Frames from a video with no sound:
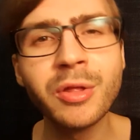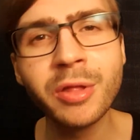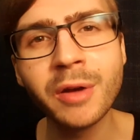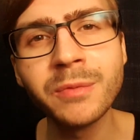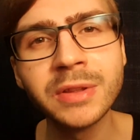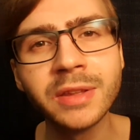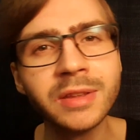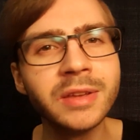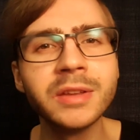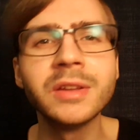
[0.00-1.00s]
is something that
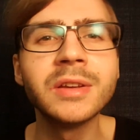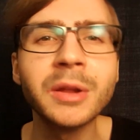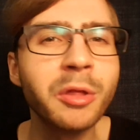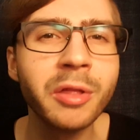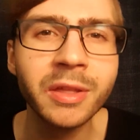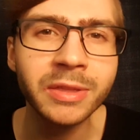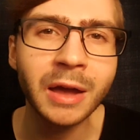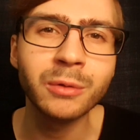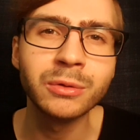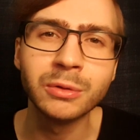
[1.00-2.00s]
he did not set
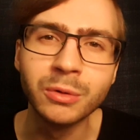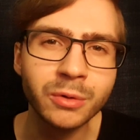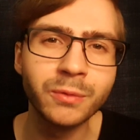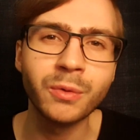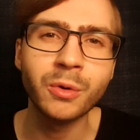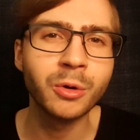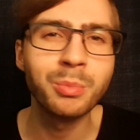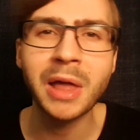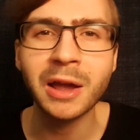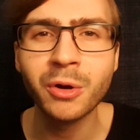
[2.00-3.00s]
out to look for.
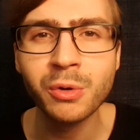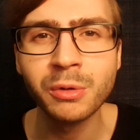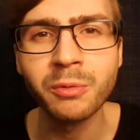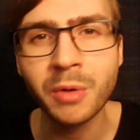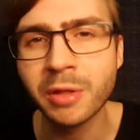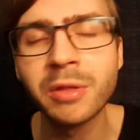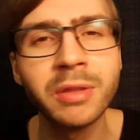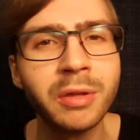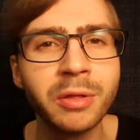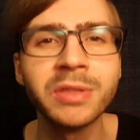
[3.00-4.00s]
Black holes wasn't
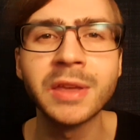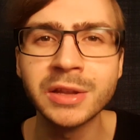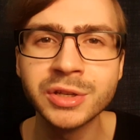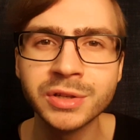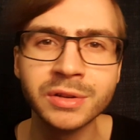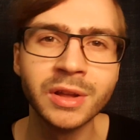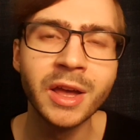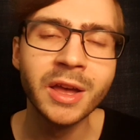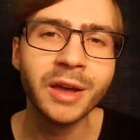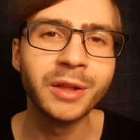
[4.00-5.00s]
his intention
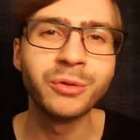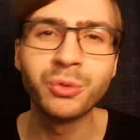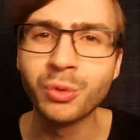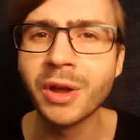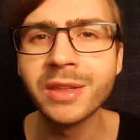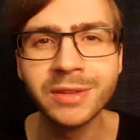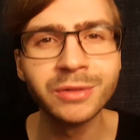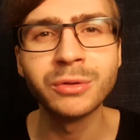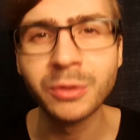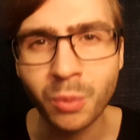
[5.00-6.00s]
to create
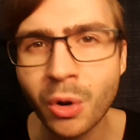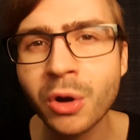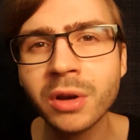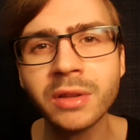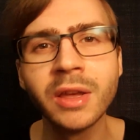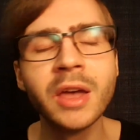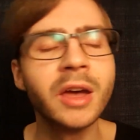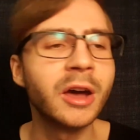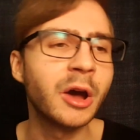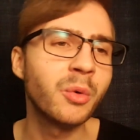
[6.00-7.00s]
into the world,
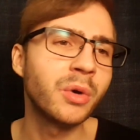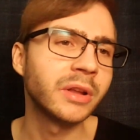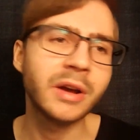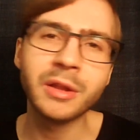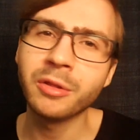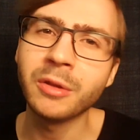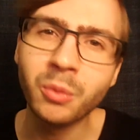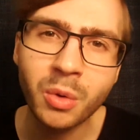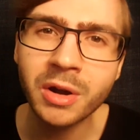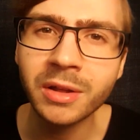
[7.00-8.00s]
while Einstein
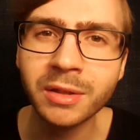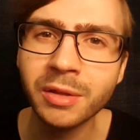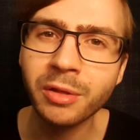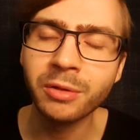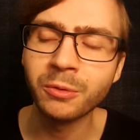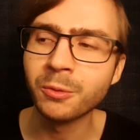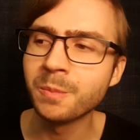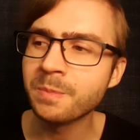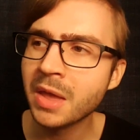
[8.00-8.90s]
wanted this to